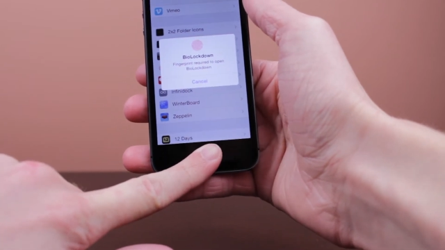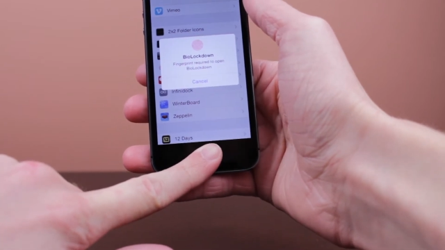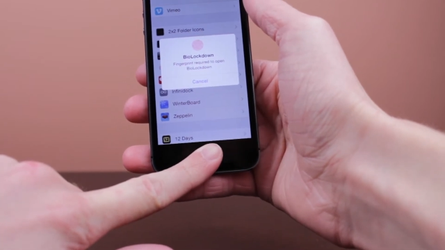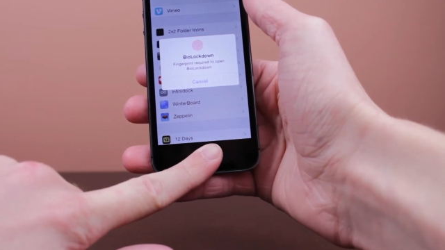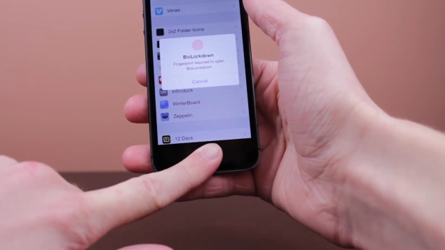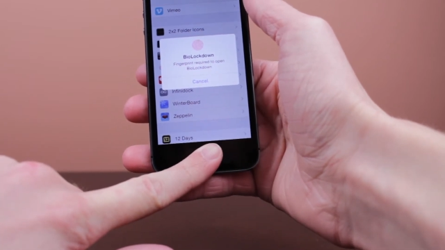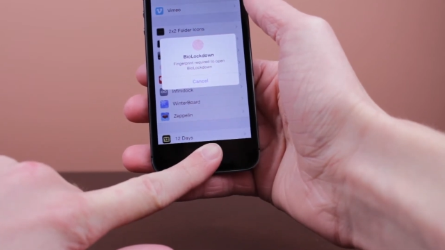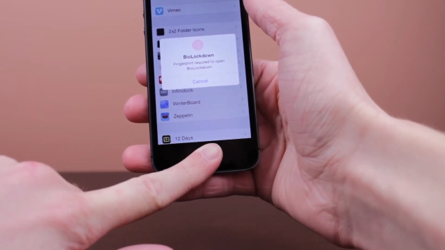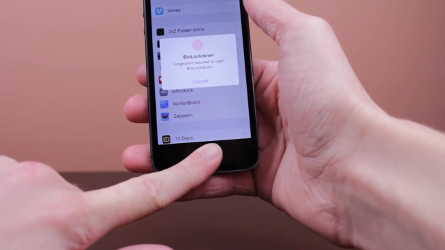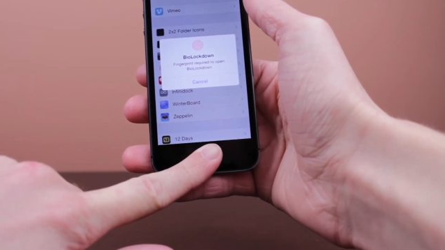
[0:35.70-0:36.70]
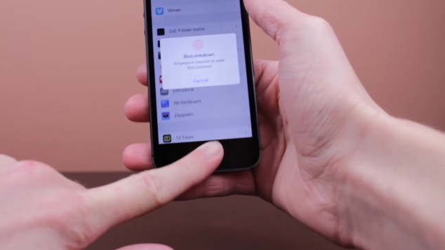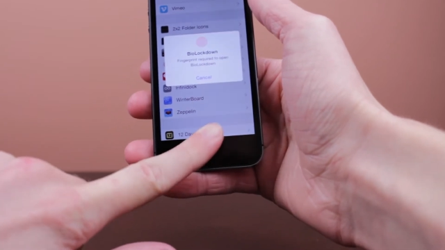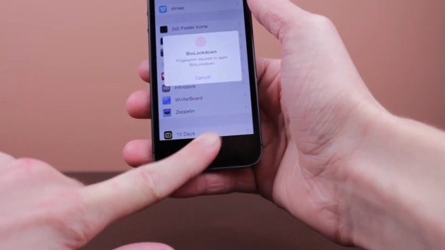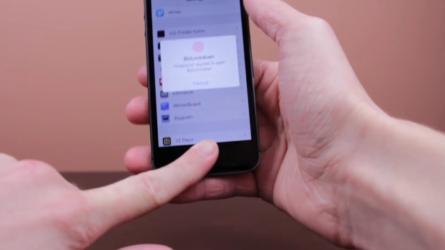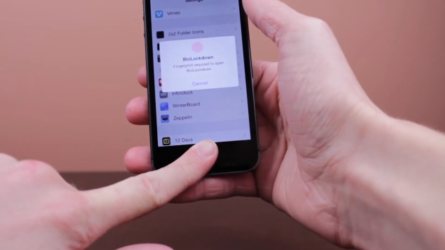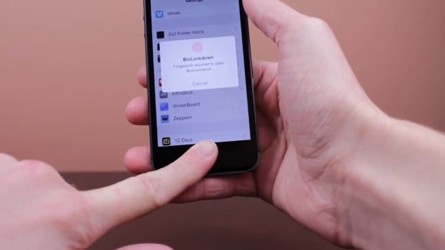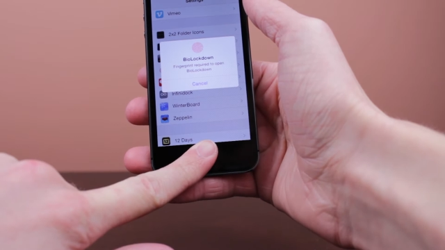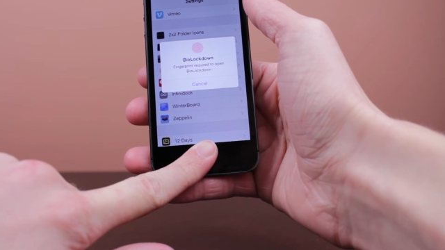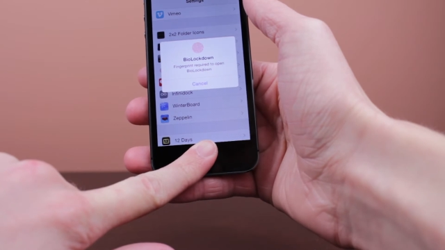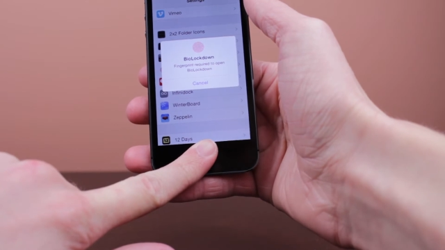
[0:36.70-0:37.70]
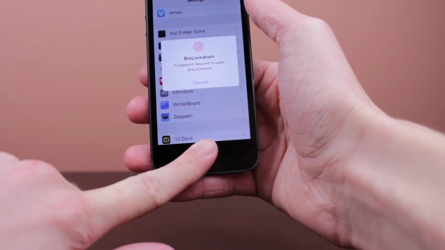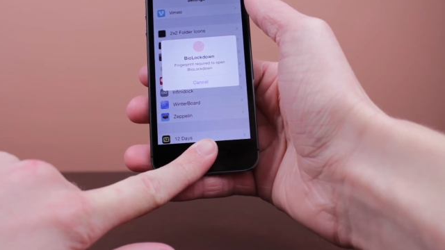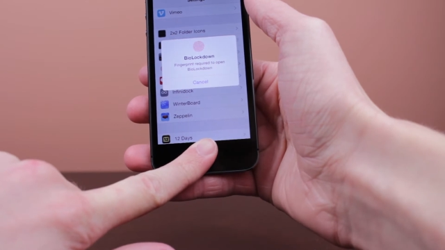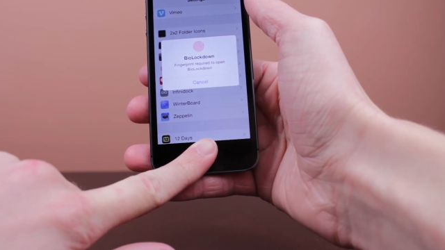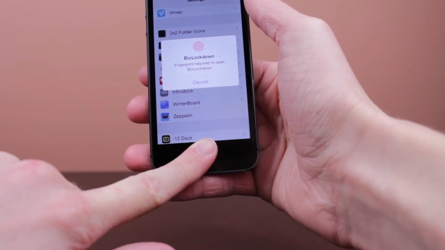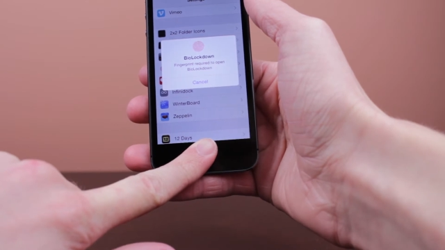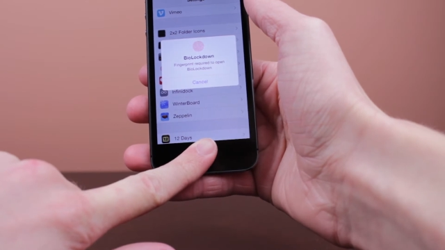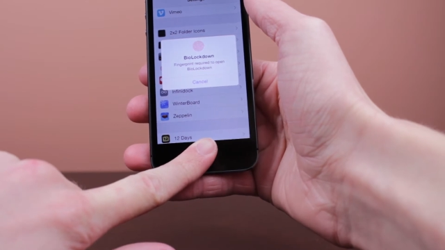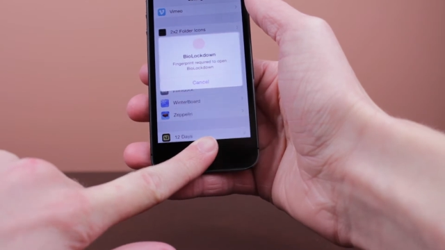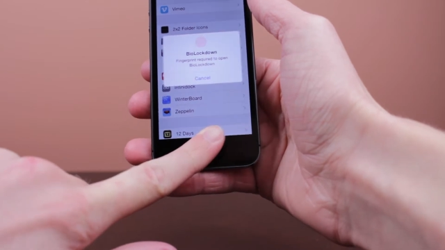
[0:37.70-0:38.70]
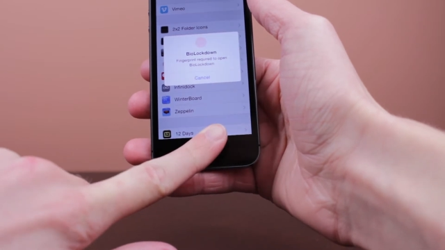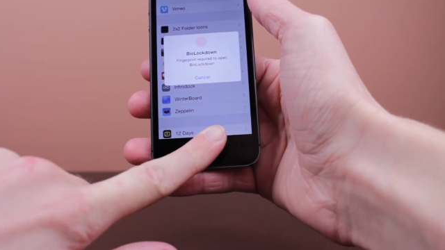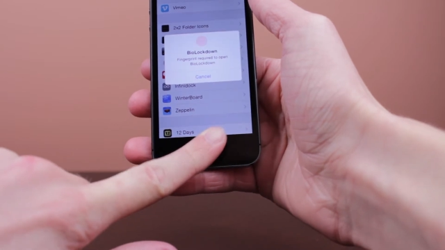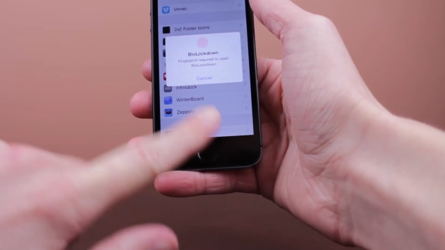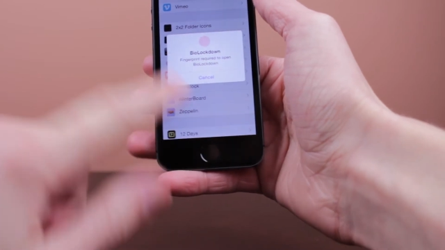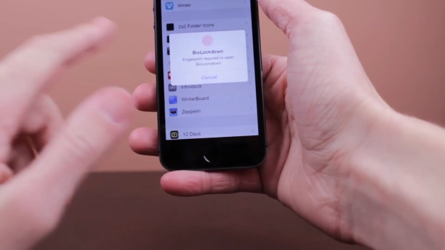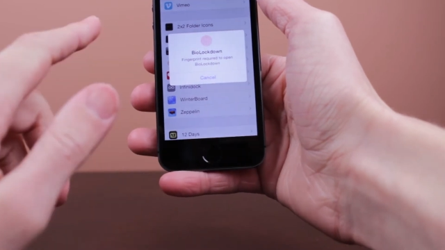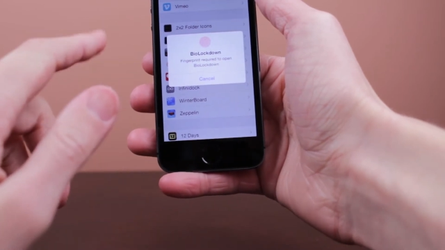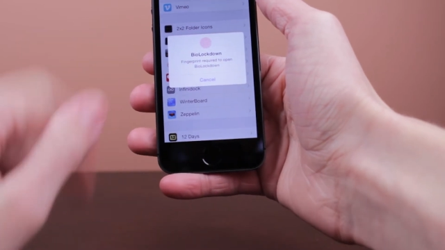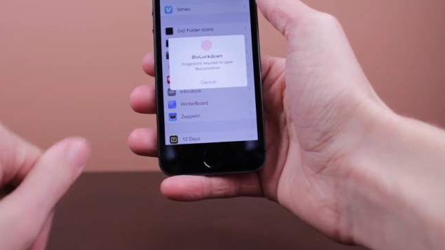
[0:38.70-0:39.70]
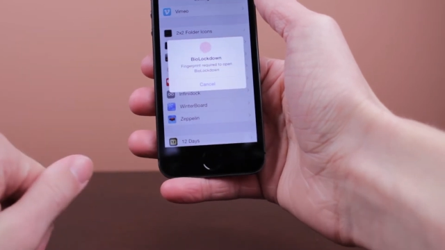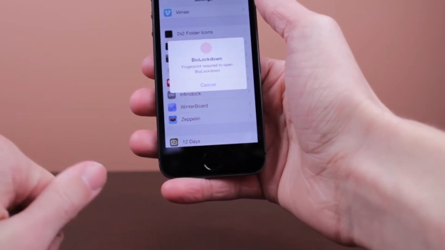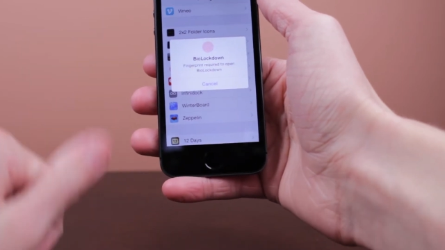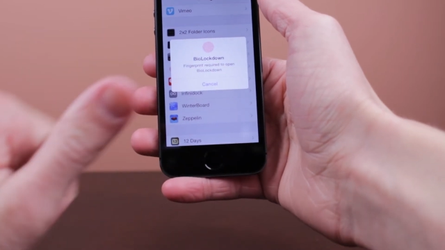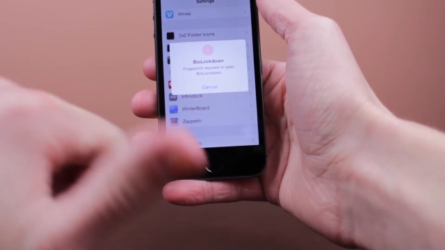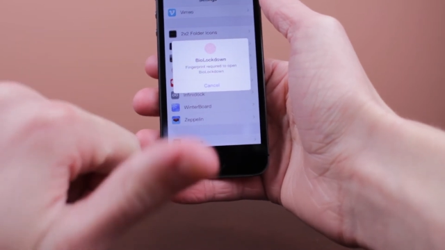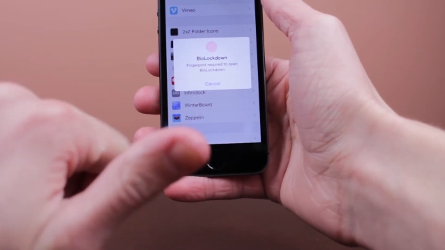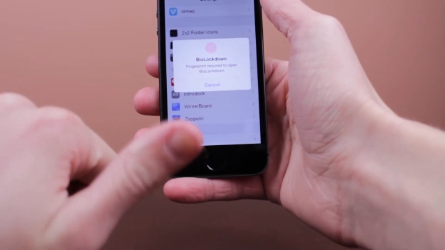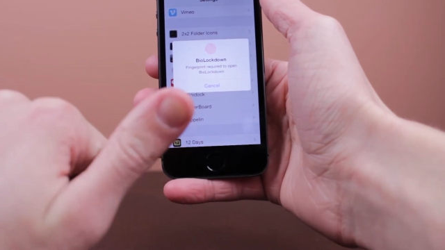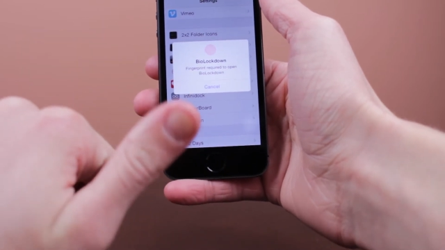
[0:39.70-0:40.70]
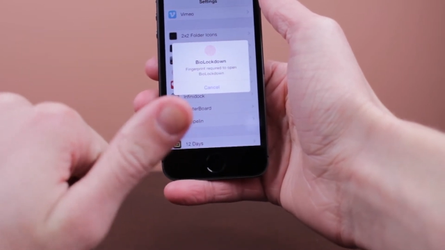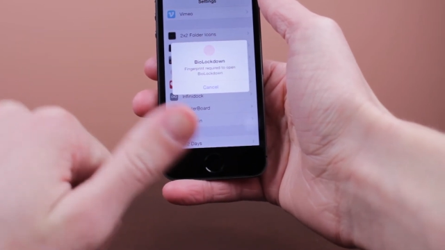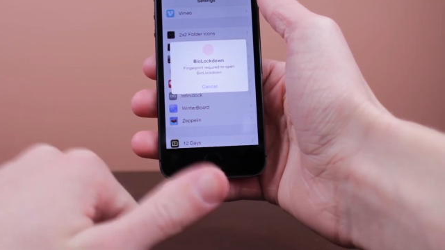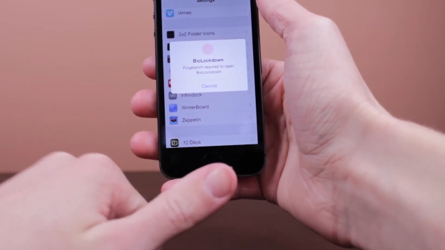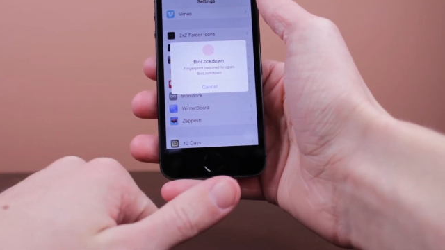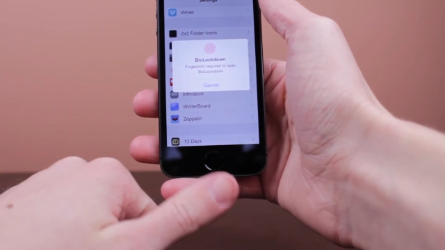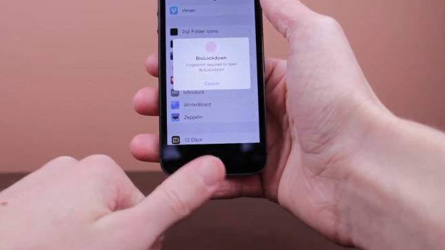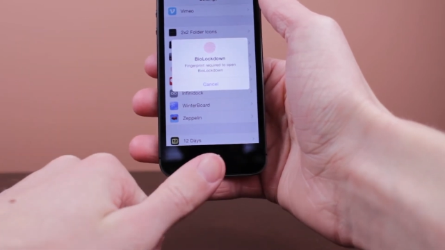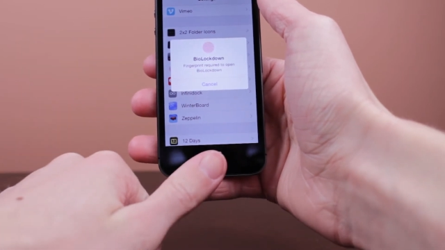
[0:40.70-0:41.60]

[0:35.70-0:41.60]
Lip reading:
(no speaker visible)